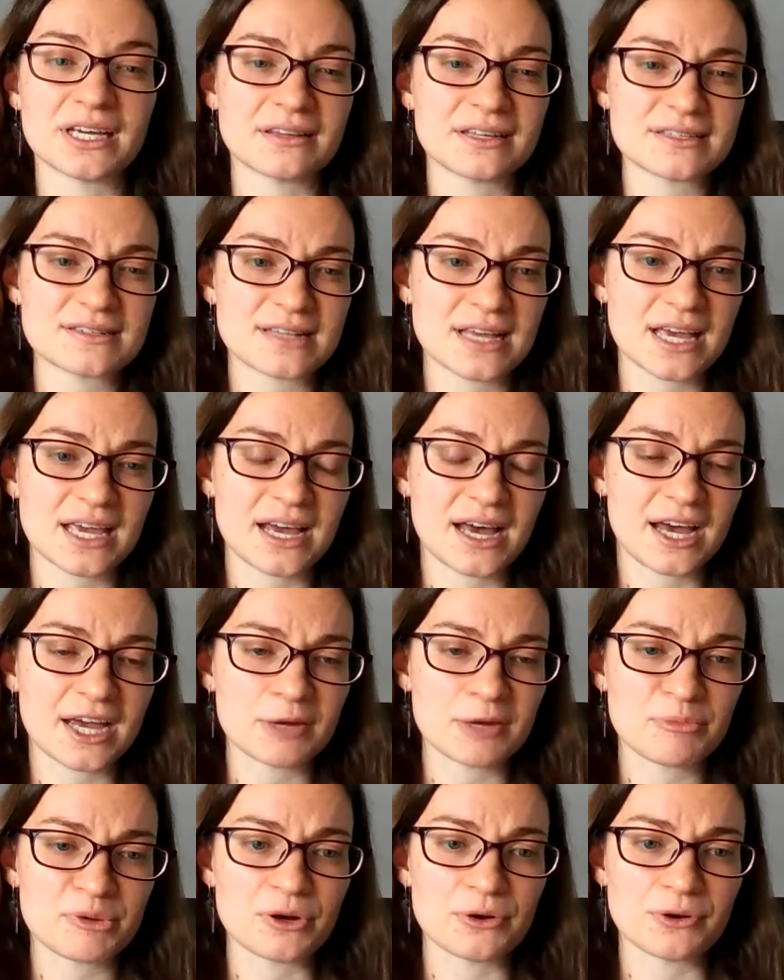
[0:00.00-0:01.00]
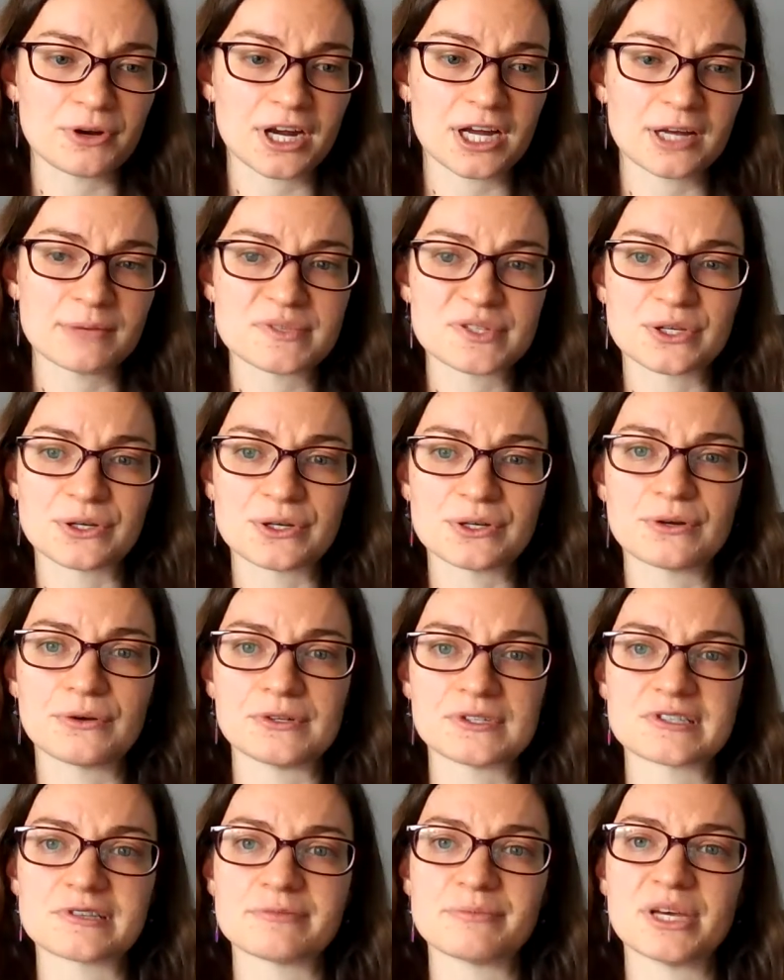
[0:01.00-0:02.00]
these AI programs could
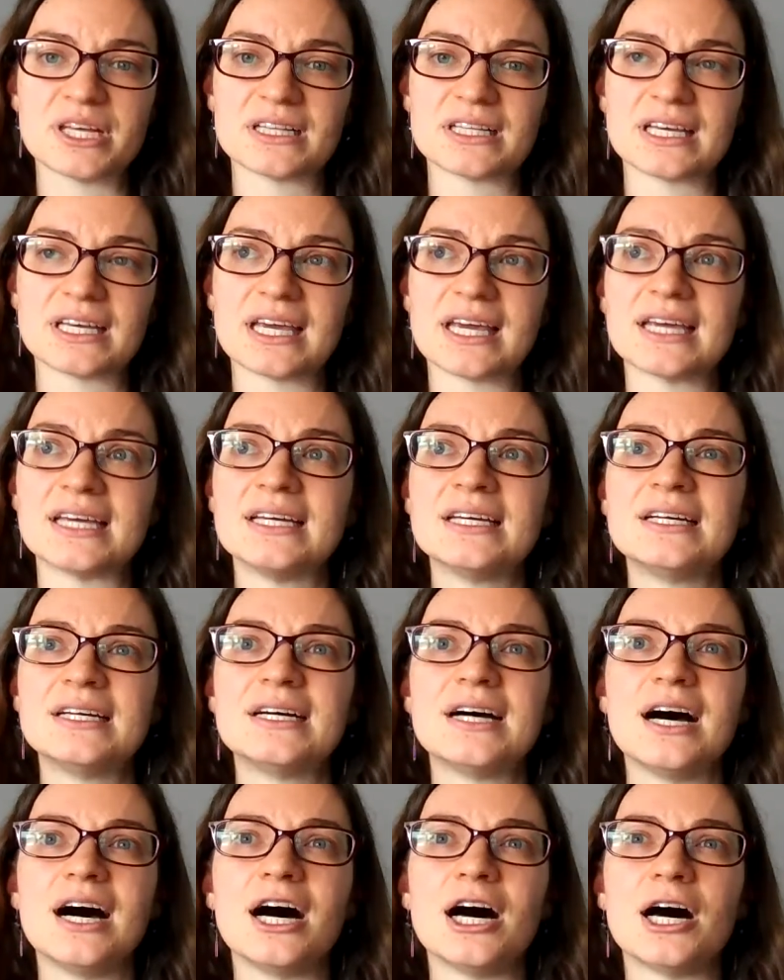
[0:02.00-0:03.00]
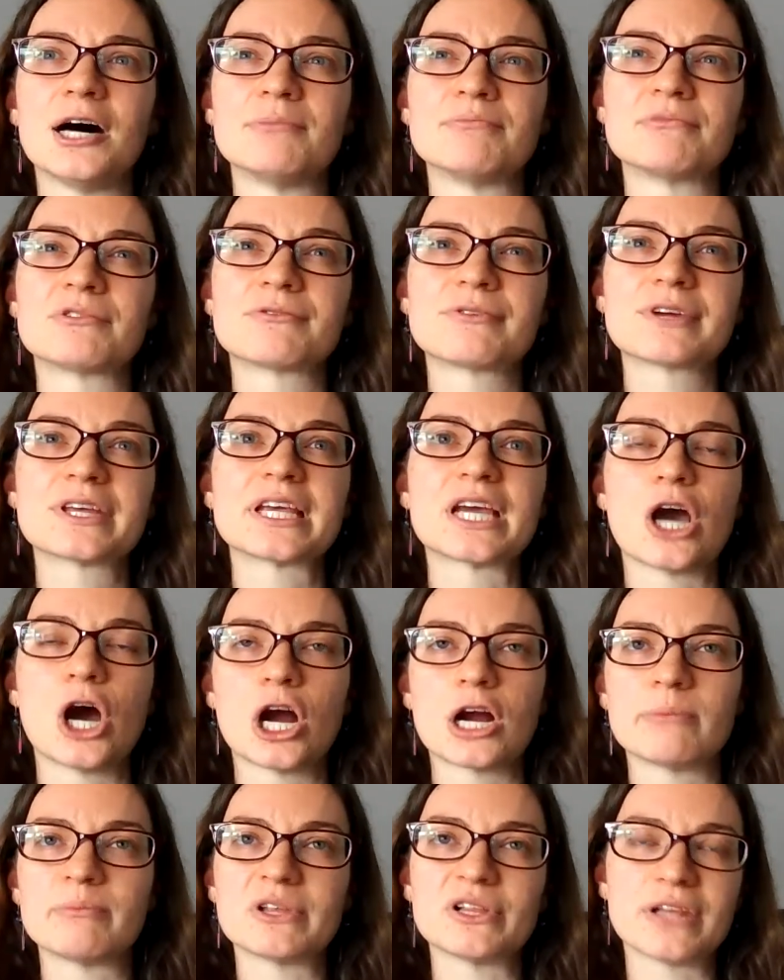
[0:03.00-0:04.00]
ultimately really
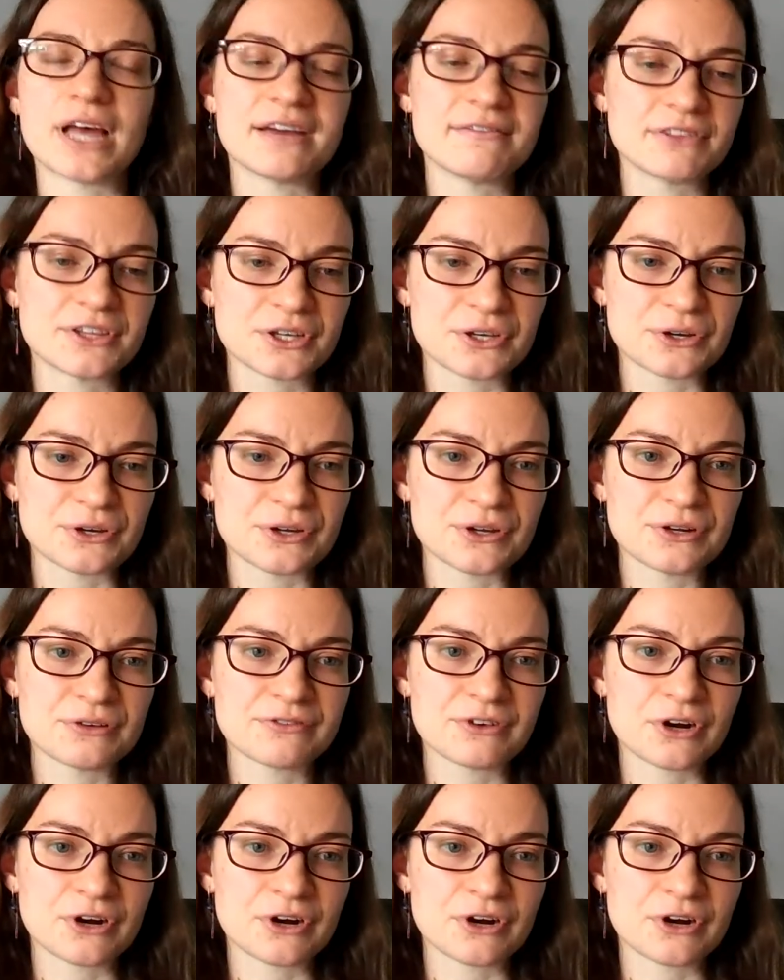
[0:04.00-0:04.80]
harm the livelihood of